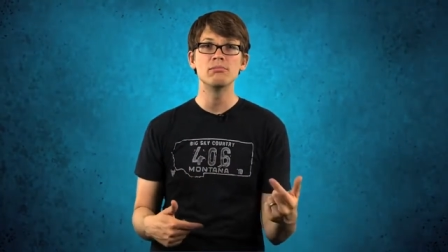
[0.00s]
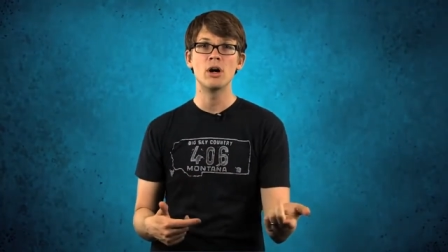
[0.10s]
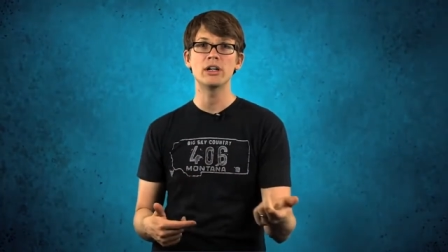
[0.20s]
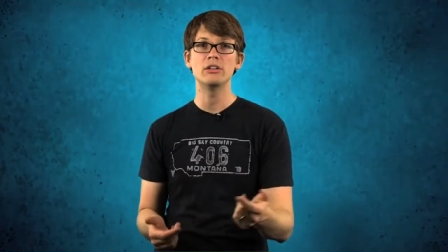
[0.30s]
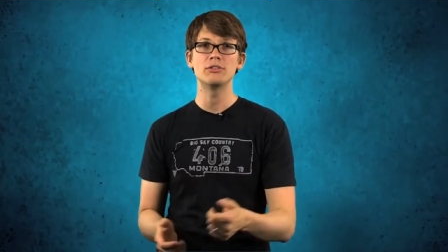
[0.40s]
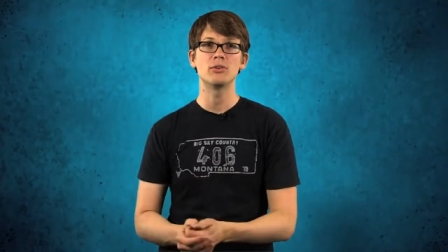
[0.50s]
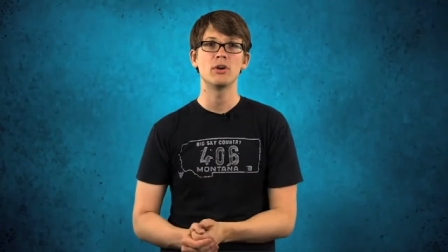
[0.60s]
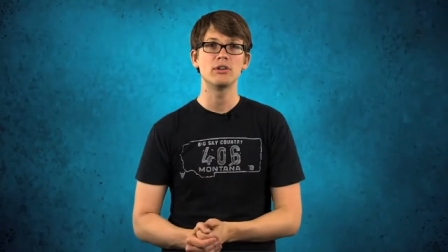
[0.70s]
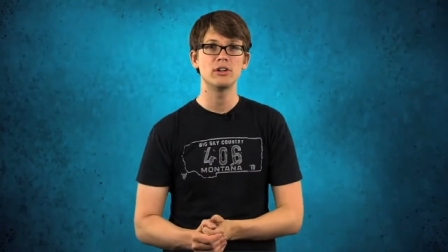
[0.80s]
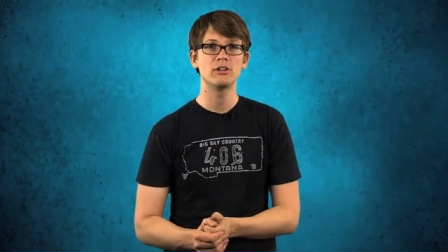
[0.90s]
monkeys for
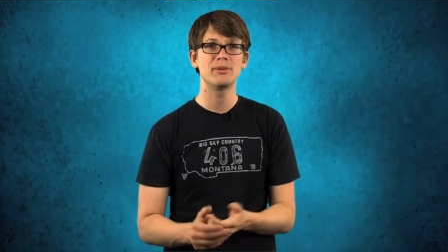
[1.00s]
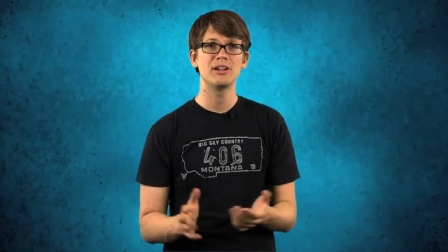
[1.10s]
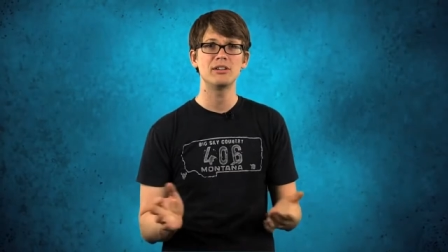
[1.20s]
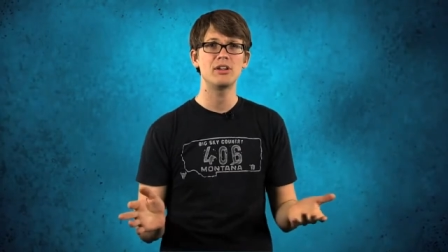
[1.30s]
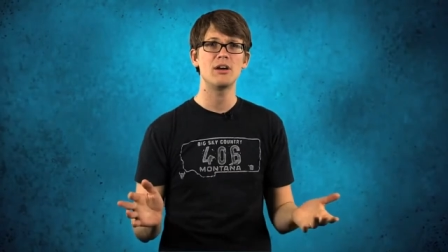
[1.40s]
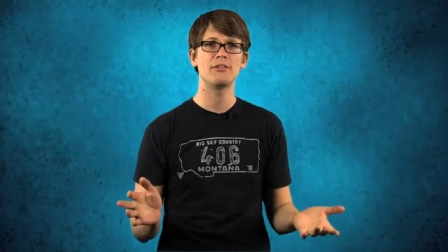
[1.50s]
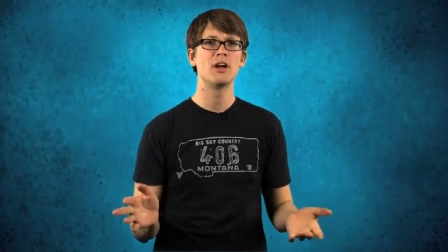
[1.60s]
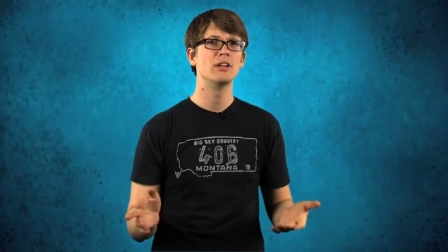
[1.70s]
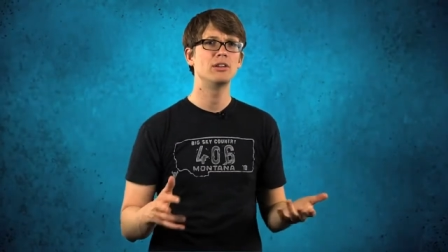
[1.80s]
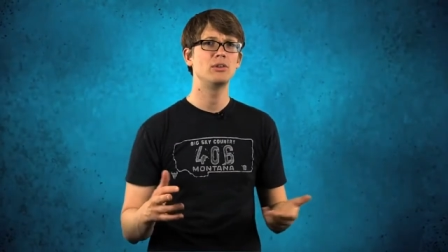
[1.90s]
instance, but it's tough
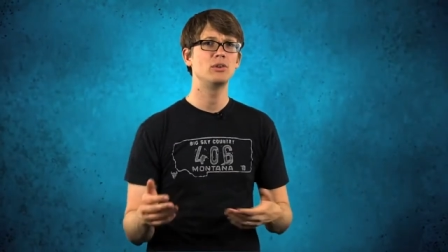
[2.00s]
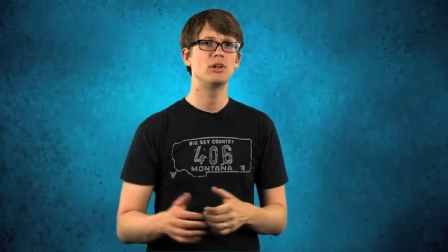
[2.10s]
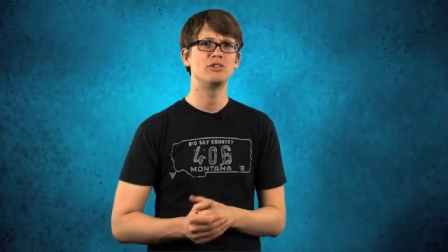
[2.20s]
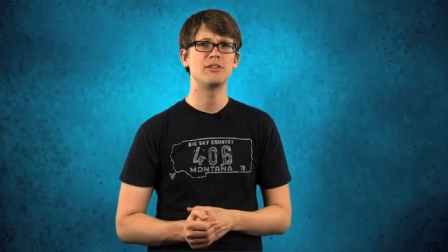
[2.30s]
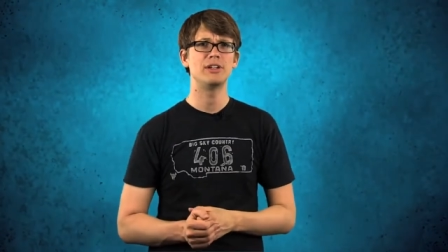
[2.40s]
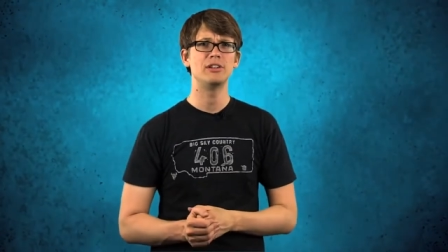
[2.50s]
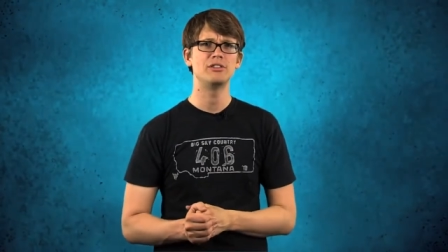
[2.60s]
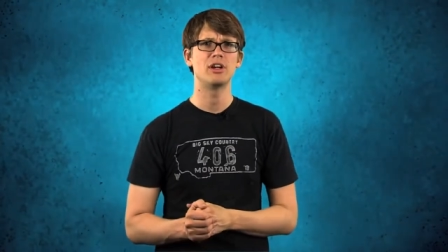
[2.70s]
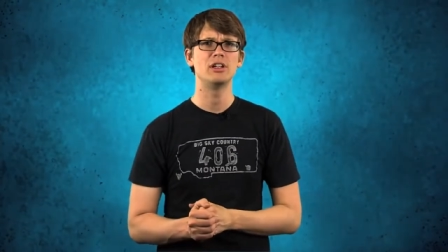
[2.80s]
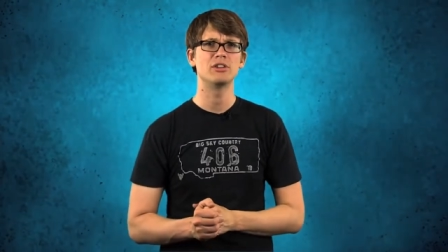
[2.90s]
to do longevity
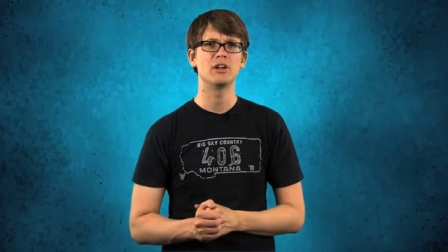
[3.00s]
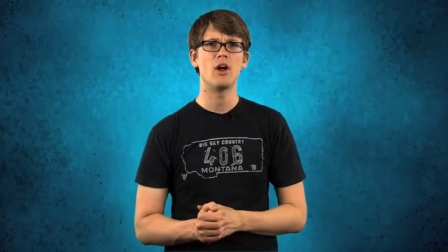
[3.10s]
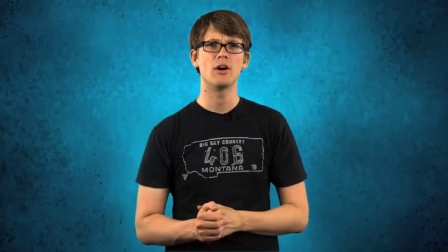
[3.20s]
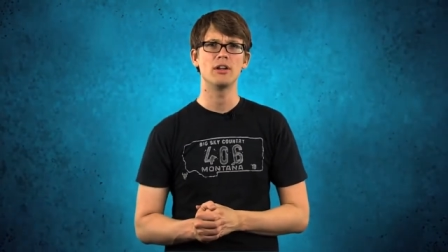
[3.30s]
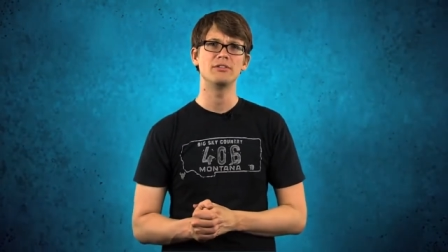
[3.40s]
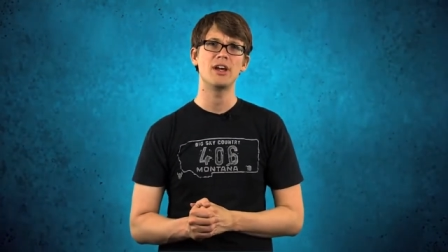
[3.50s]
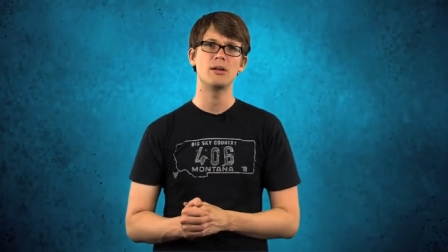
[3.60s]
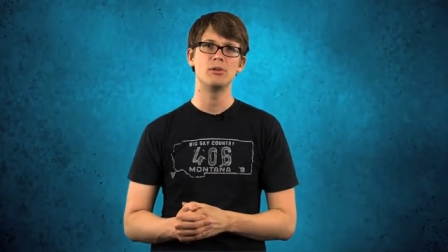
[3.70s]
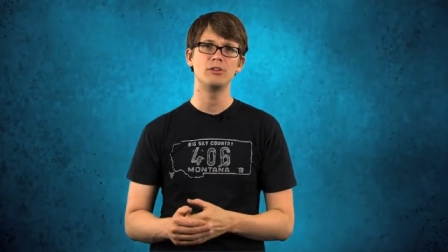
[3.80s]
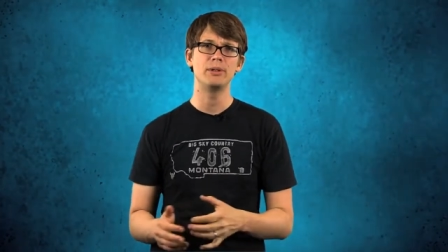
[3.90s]
studies on long-lived
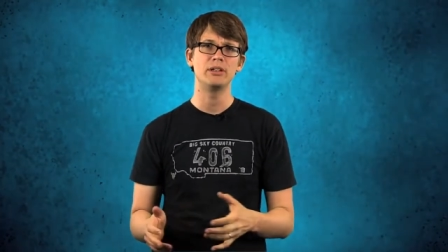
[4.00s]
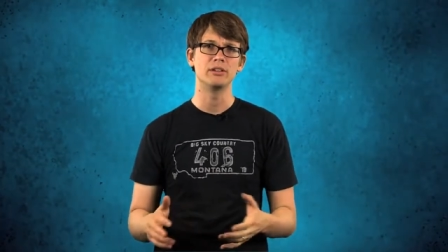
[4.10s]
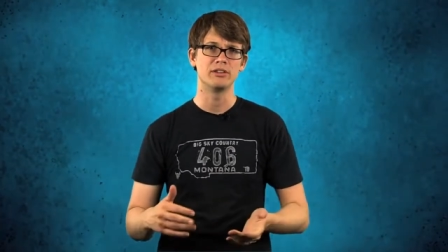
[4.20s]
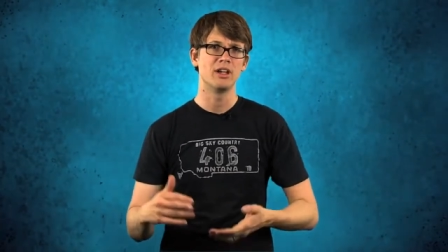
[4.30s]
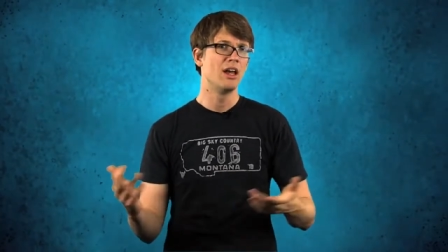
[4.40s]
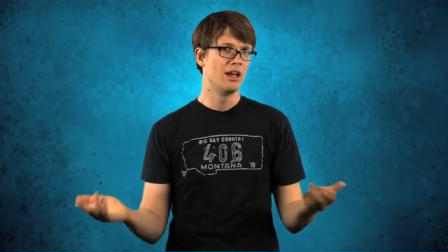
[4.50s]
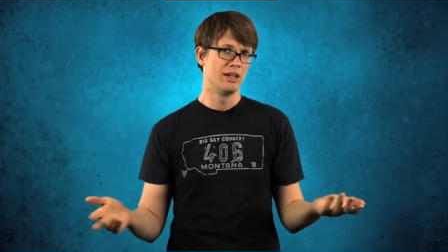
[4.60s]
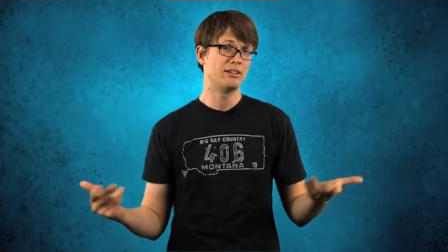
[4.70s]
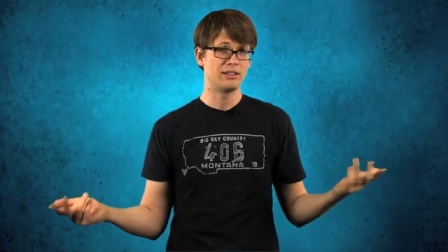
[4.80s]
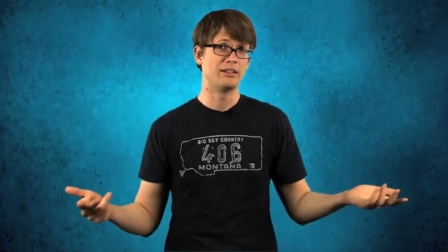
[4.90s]
animals because
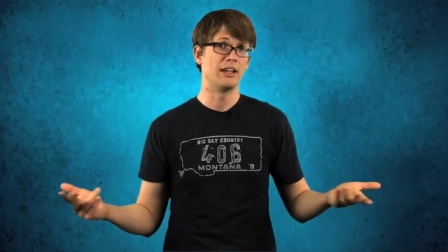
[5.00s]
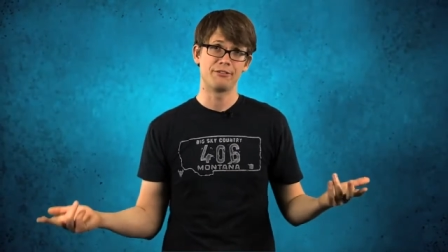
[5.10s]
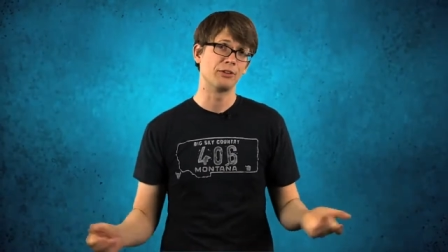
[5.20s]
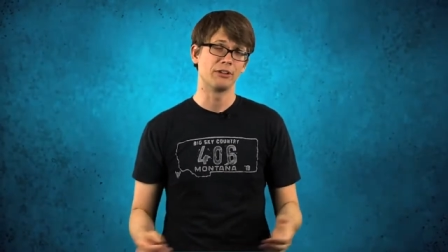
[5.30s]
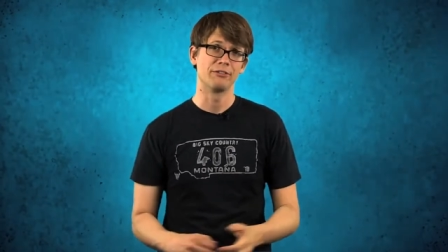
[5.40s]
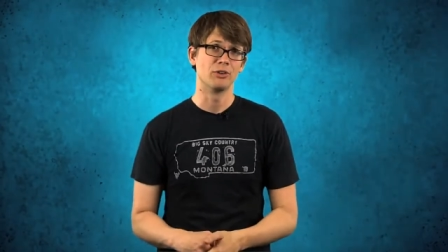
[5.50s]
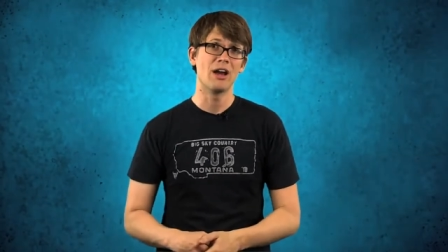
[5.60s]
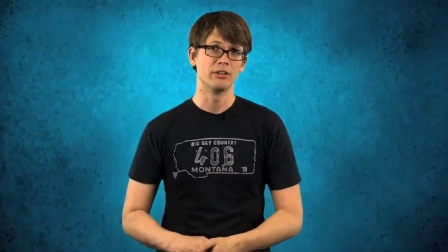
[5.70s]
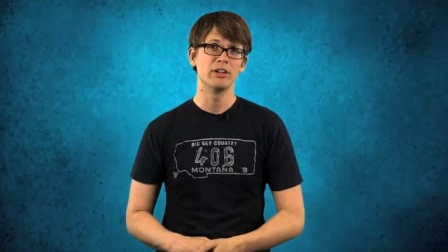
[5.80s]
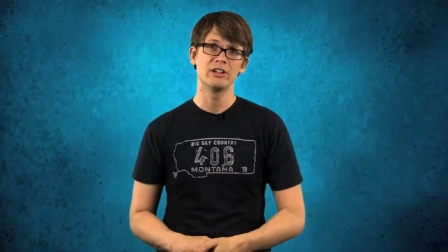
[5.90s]
they take freaking
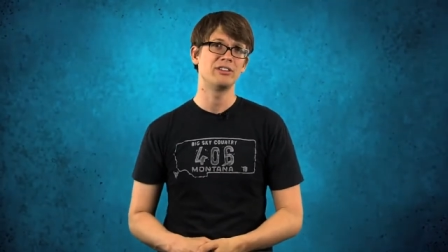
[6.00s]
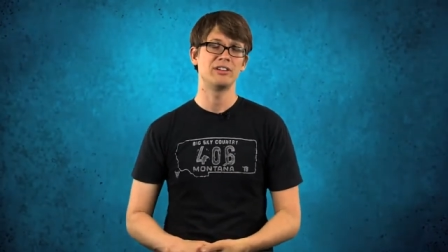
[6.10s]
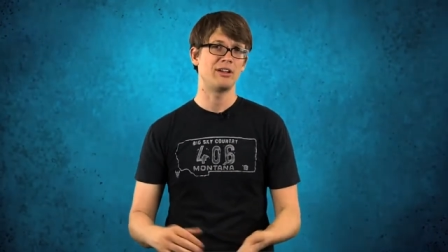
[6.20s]
forever because they're